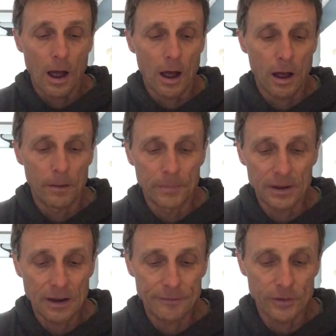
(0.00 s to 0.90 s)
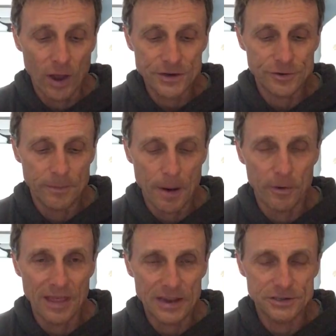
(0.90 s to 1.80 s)
but as long as you
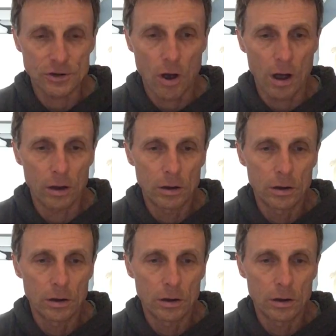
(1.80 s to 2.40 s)
remember that song,